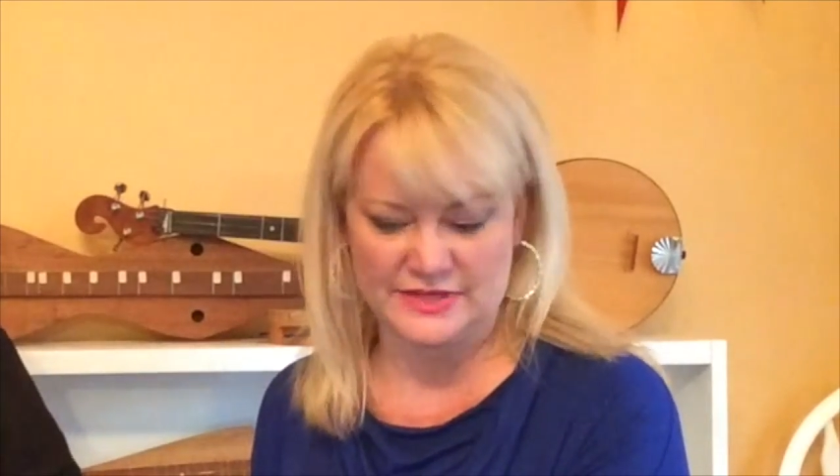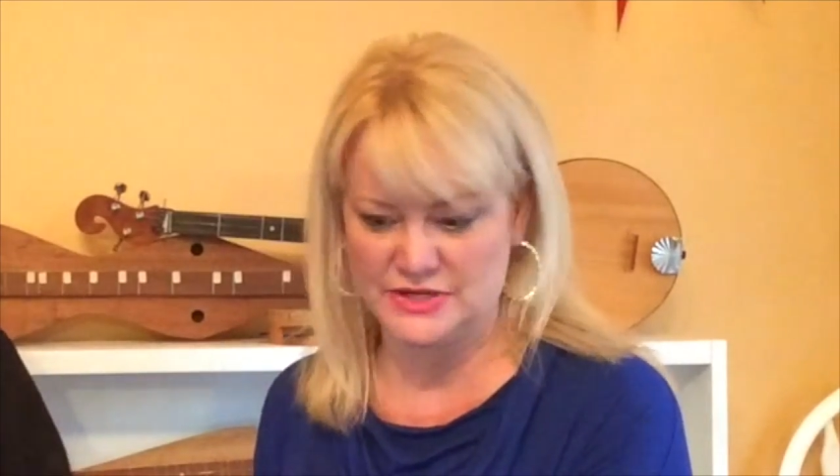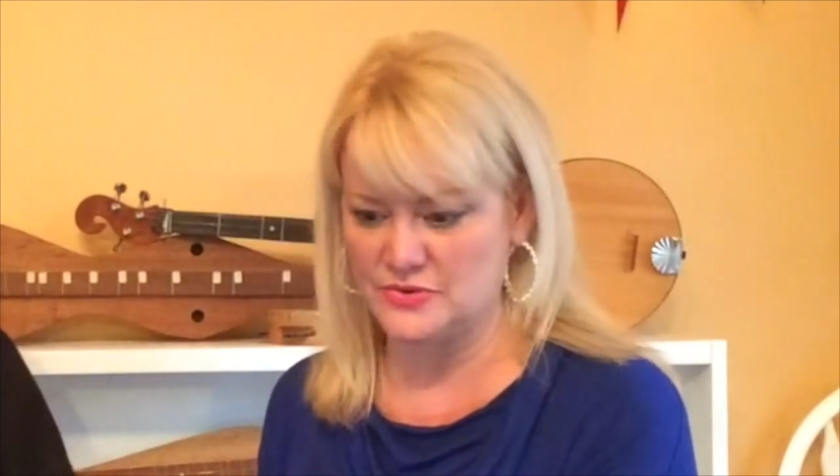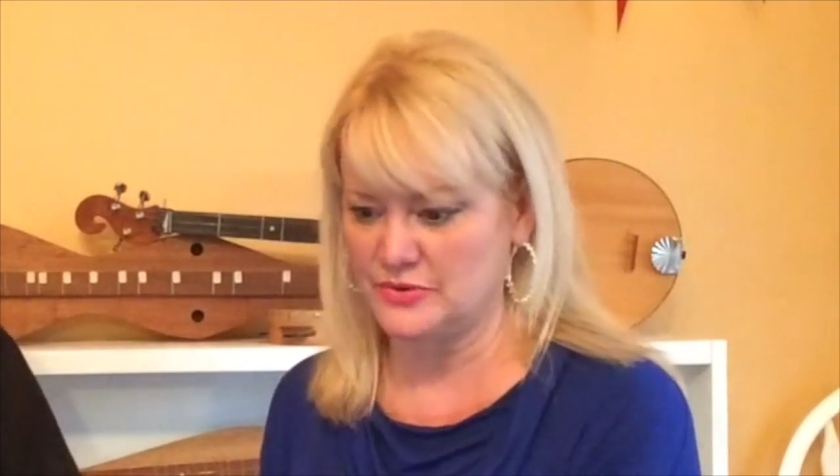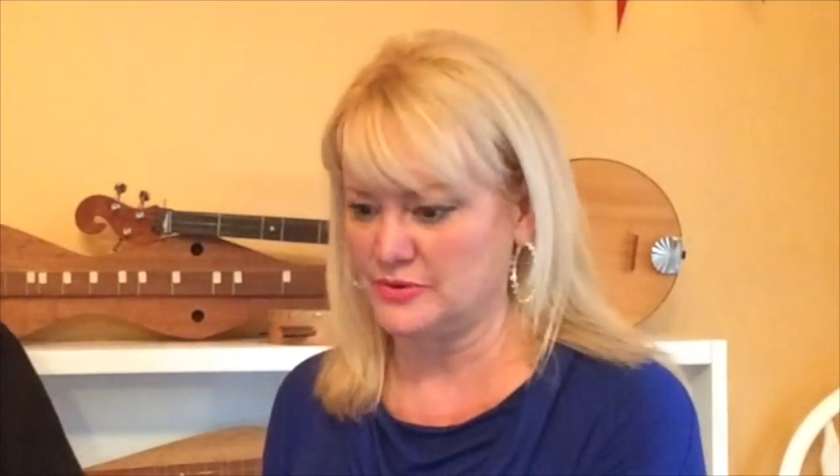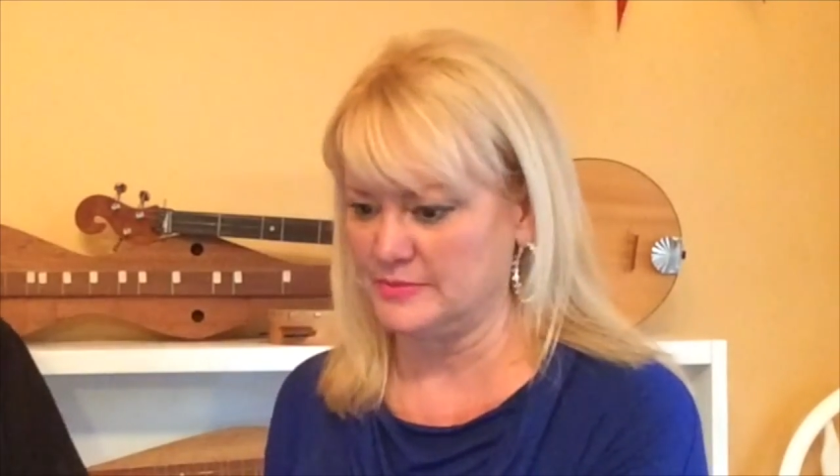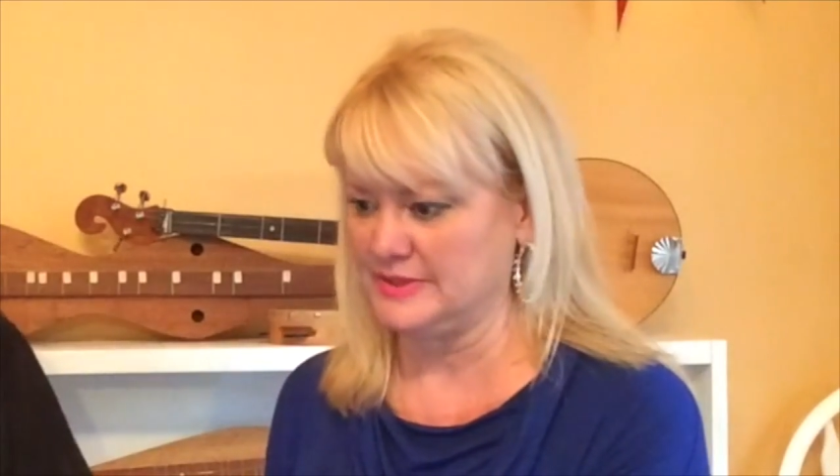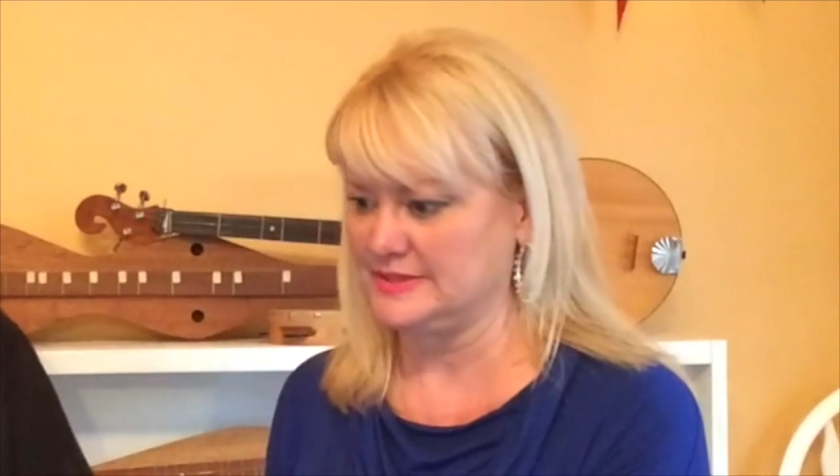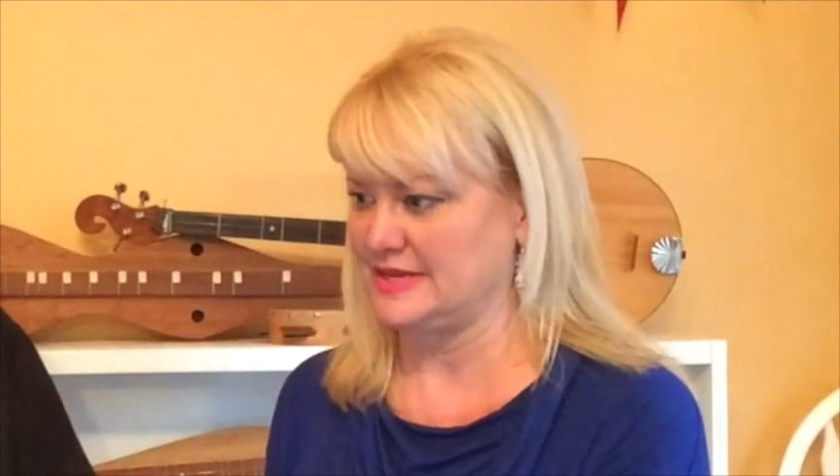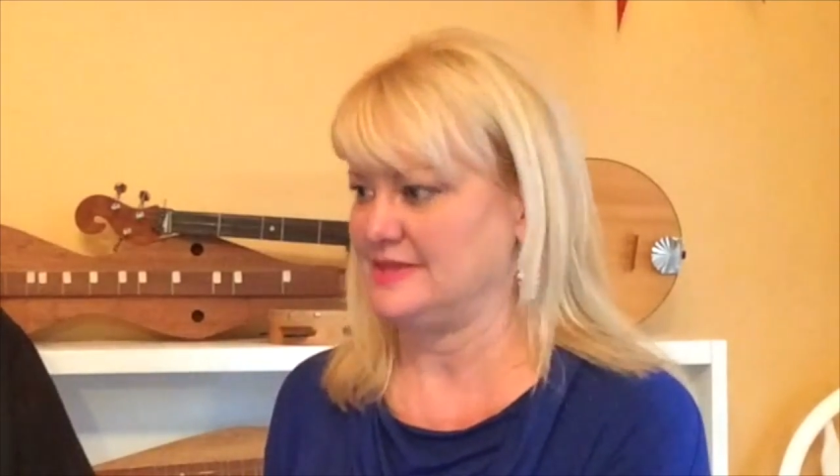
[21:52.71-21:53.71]
video
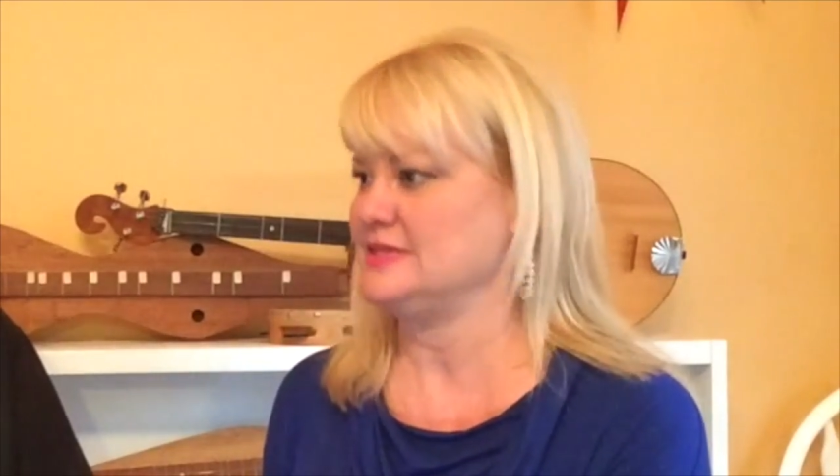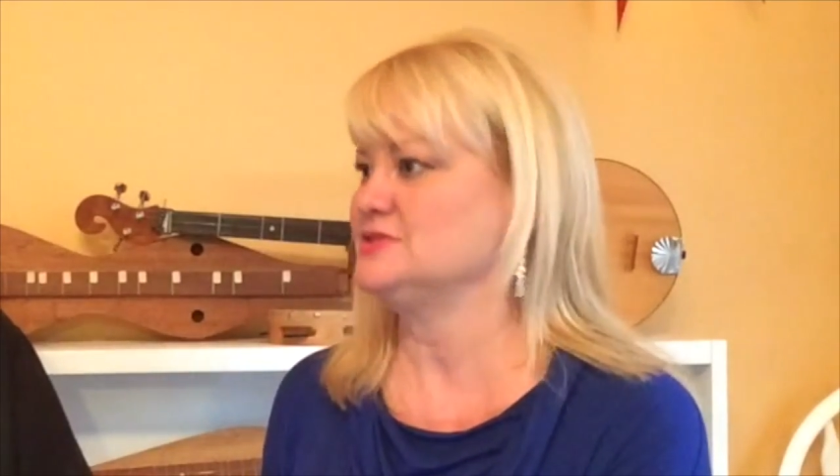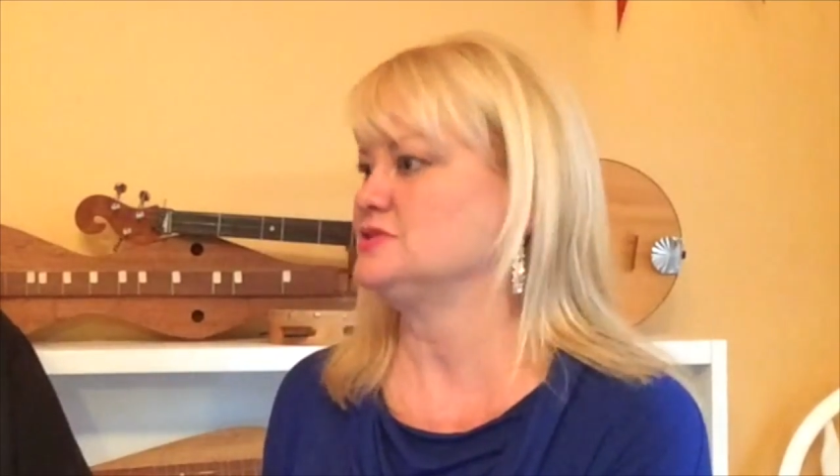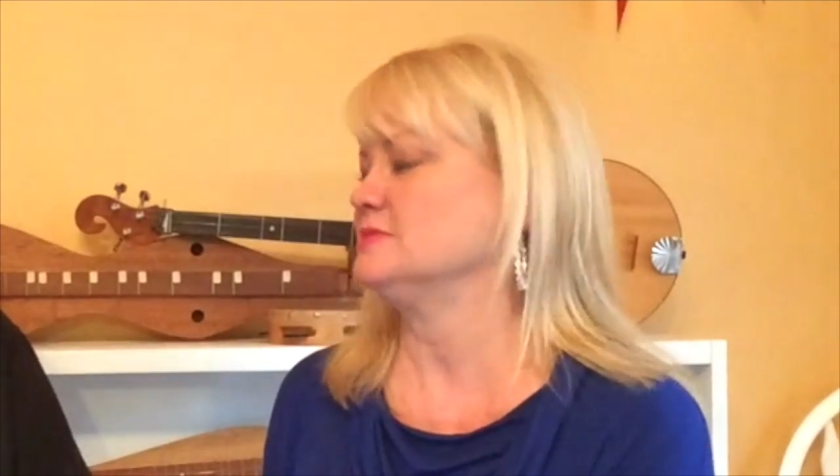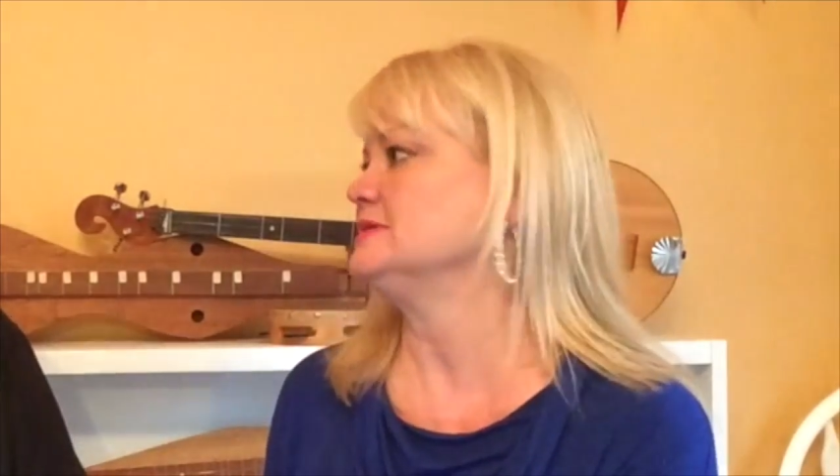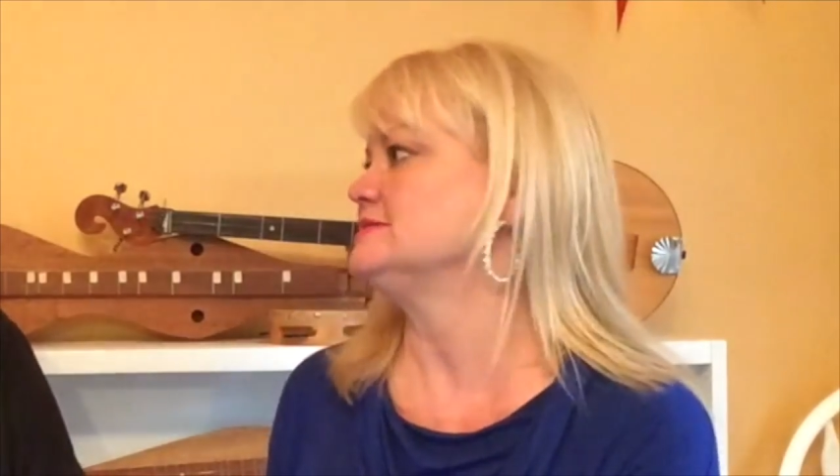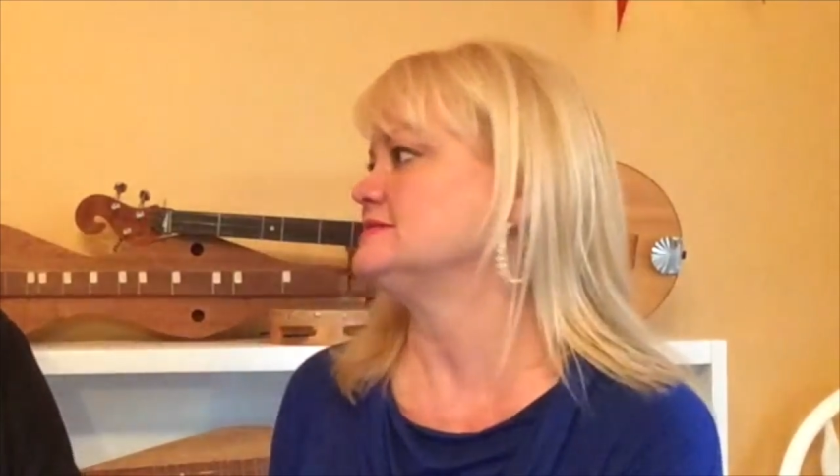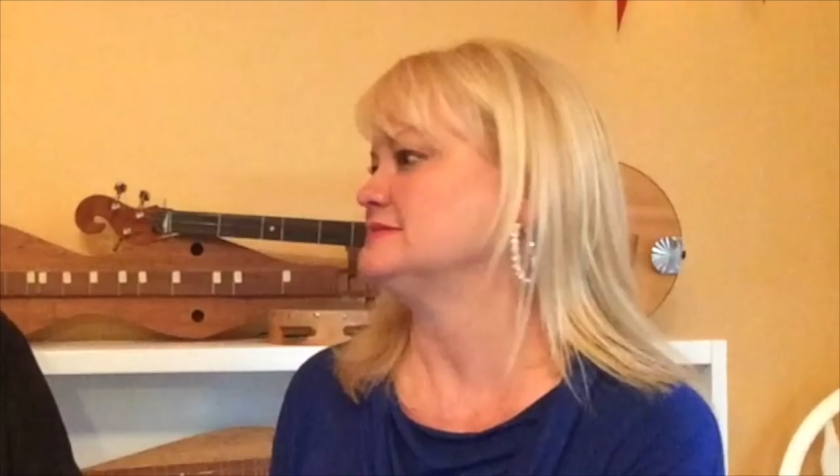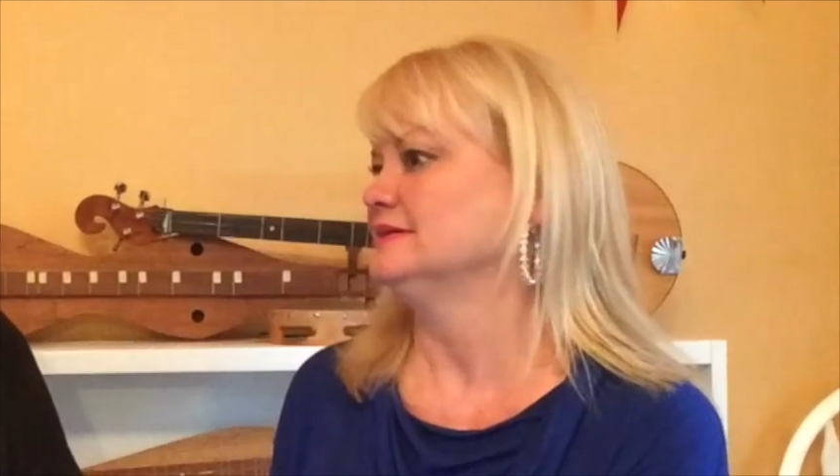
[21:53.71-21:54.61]
equipment and instruments